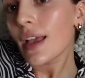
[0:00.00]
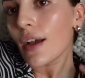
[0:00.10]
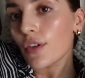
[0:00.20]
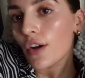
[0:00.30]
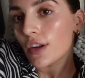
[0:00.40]

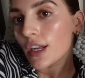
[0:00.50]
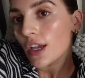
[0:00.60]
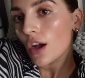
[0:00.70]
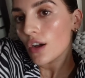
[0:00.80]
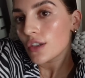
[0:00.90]
I've currently
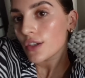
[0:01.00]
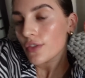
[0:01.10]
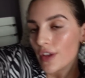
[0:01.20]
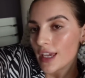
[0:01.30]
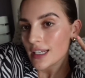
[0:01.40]
got
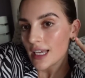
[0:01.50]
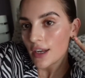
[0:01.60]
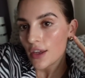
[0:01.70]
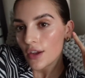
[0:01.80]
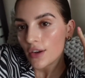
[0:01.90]
fake
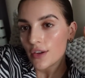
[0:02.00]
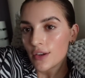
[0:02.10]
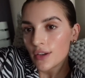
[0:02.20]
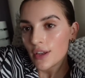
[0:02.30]
tan on.